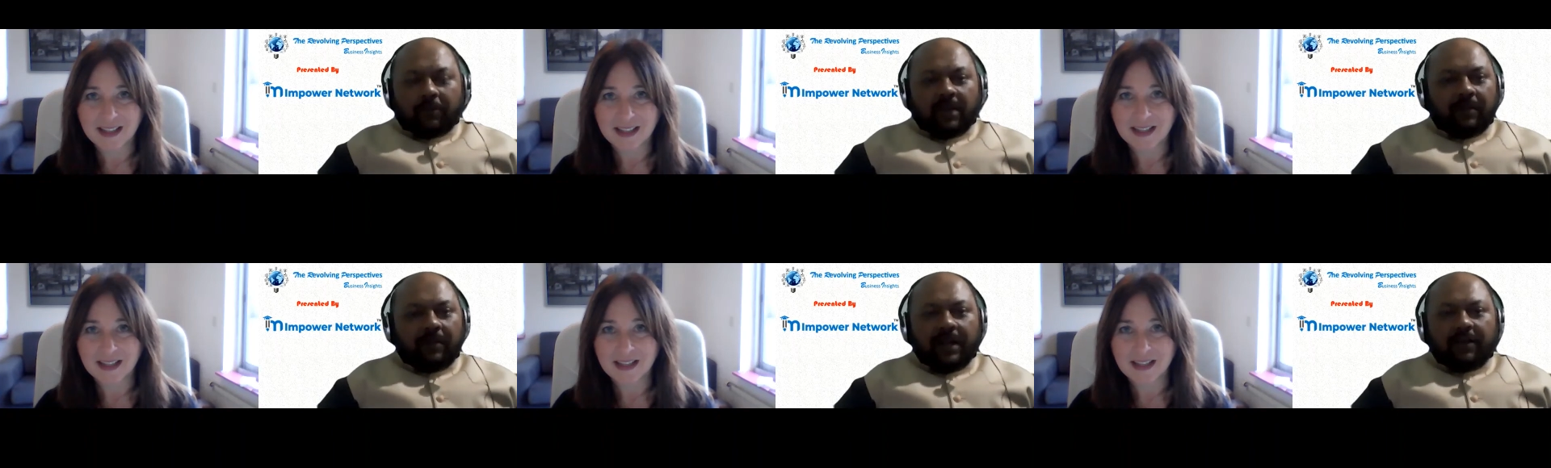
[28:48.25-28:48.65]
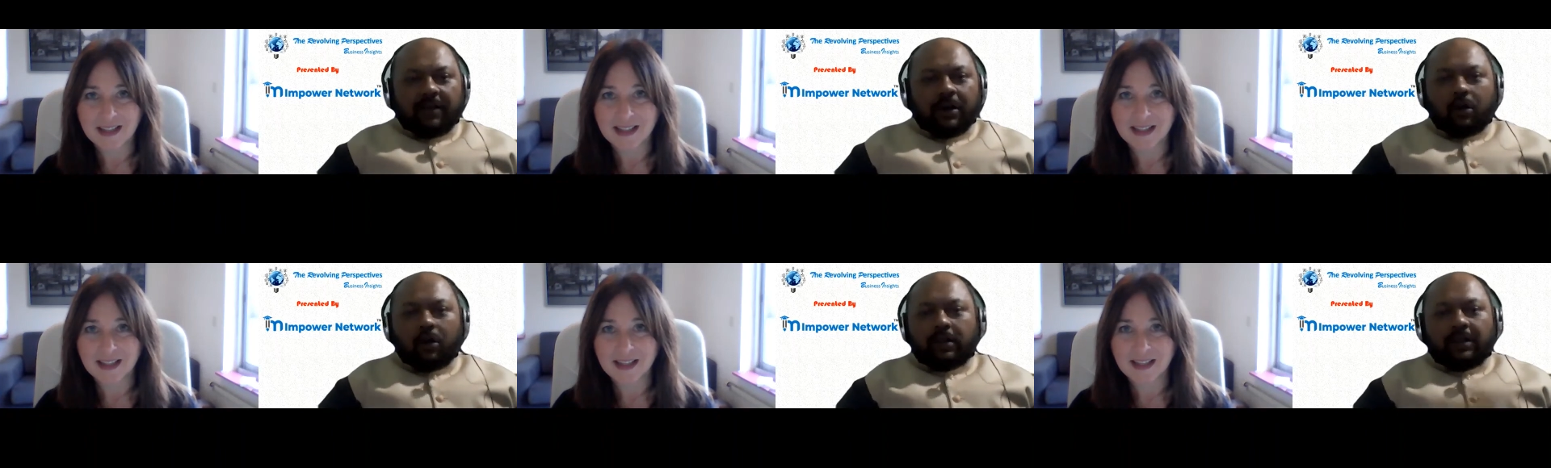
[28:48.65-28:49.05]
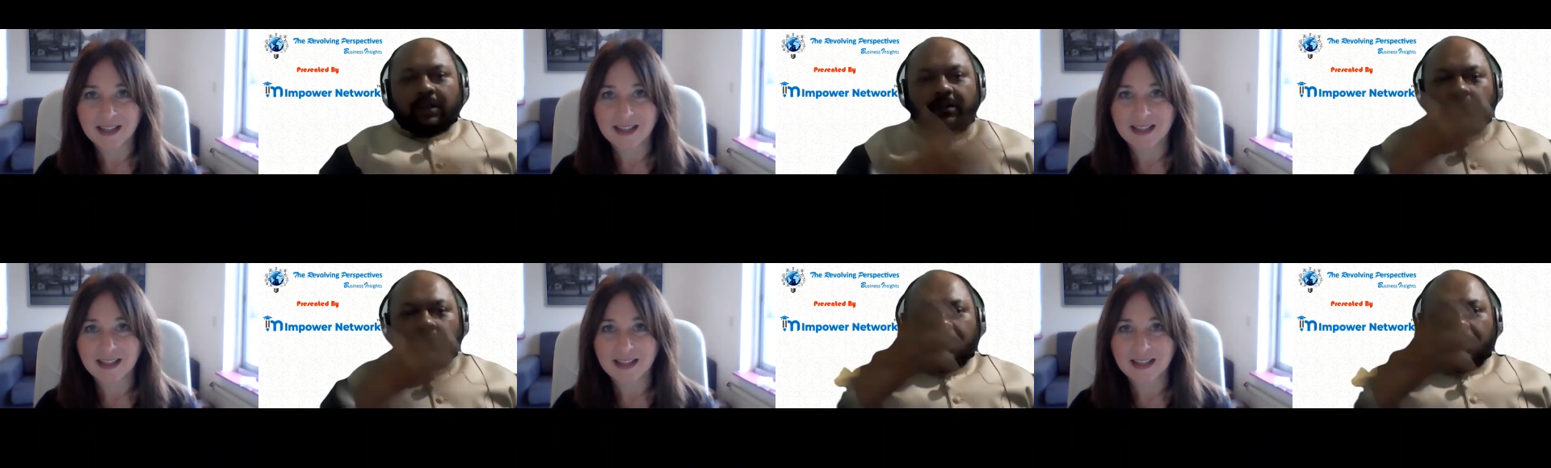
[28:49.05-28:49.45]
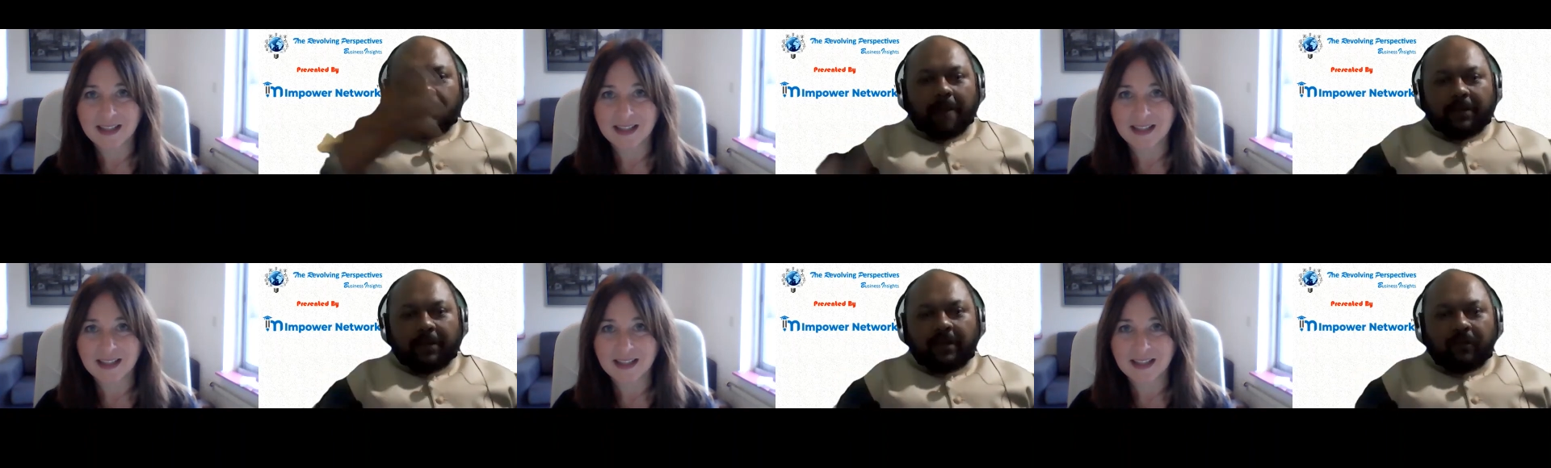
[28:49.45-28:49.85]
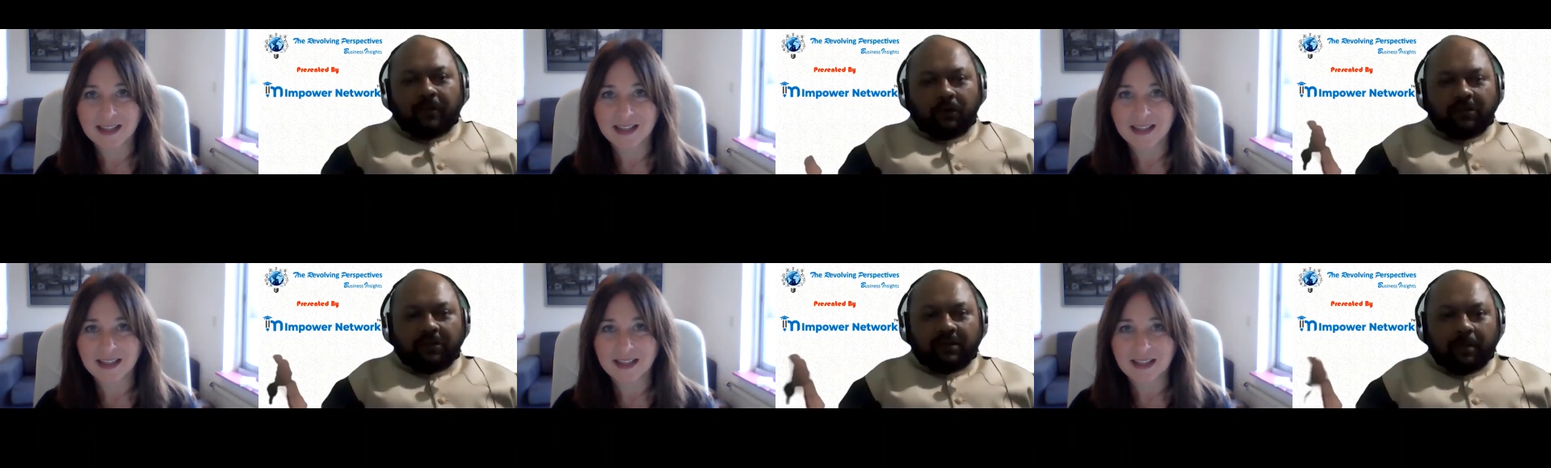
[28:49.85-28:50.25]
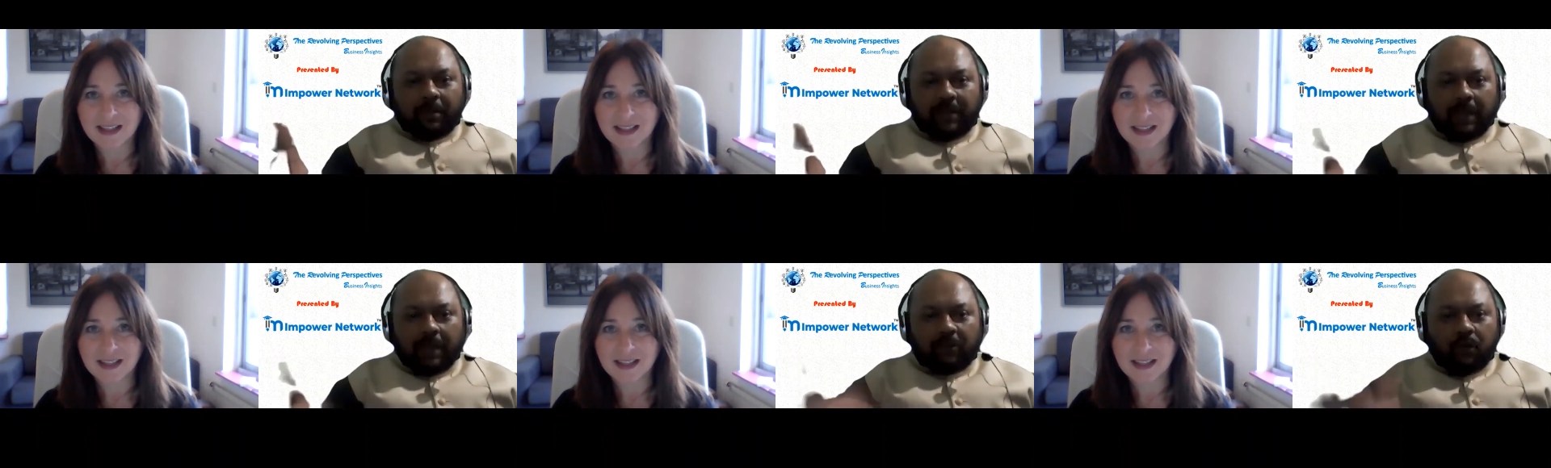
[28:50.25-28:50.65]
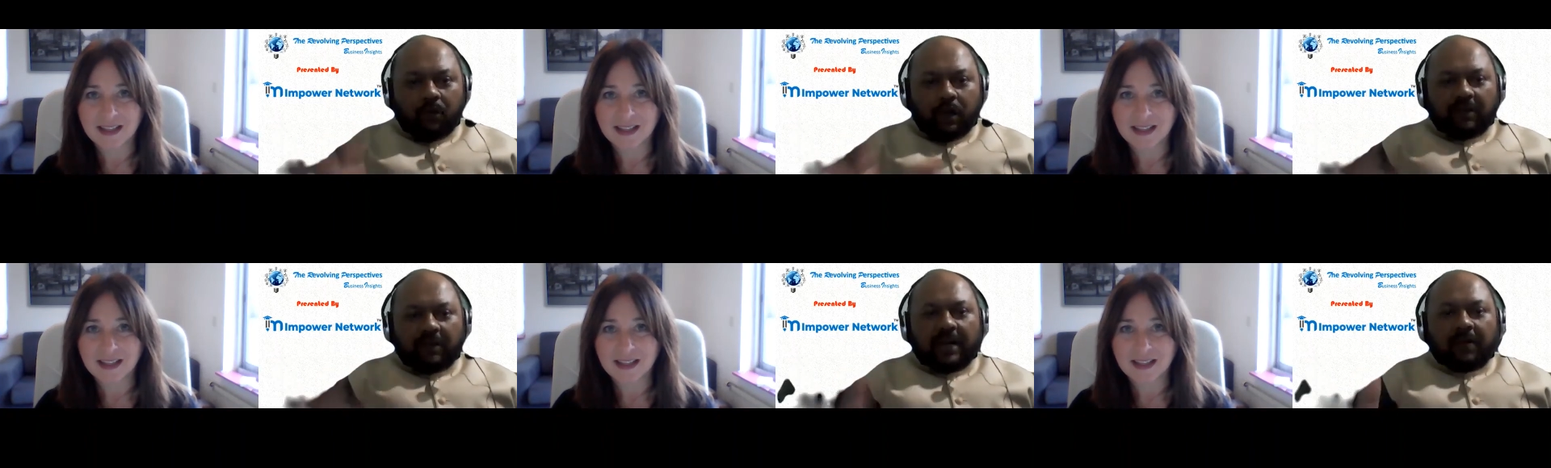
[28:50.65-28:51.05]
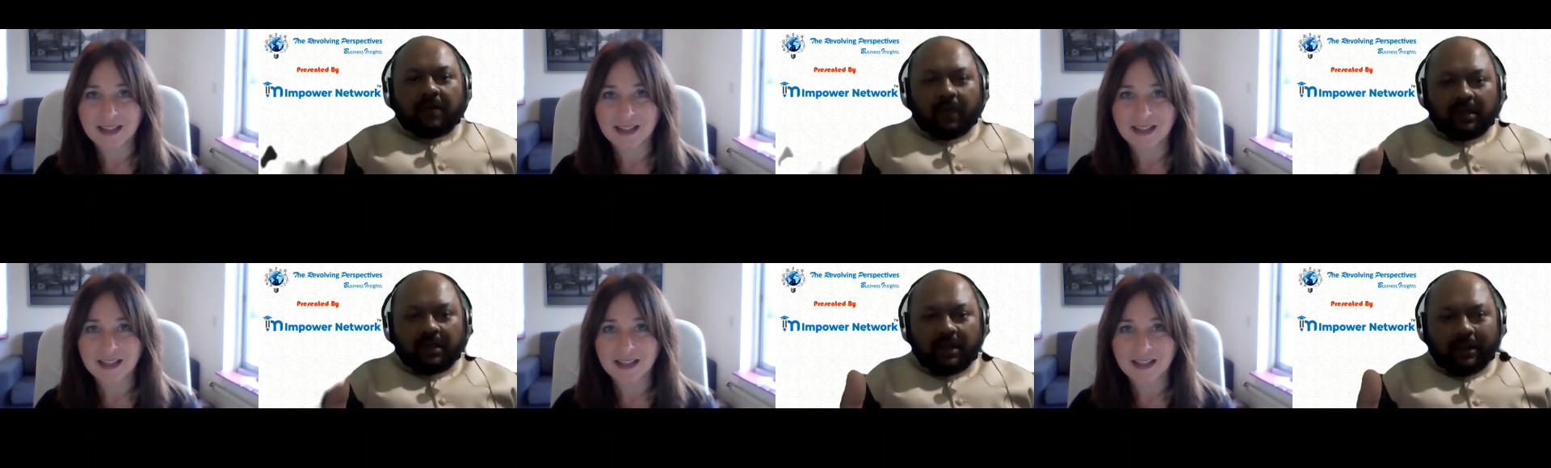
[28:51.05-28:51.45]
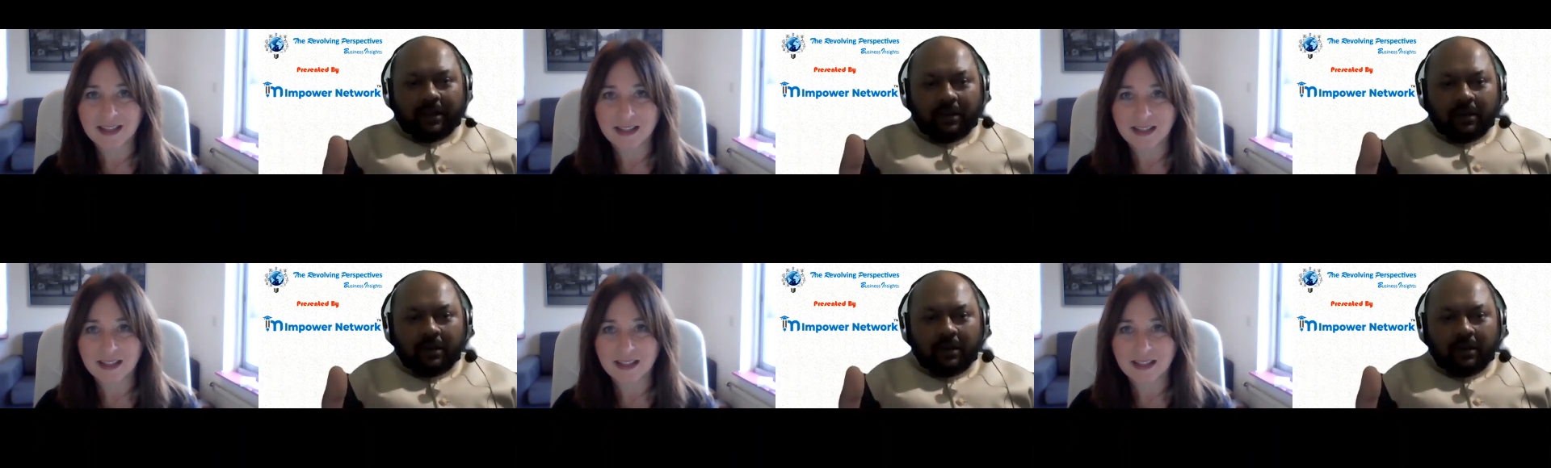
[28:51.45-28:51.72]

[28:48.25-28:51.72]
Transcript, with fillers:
Speaker 1: saying we never know that this could happen in future sometime so what is that one thing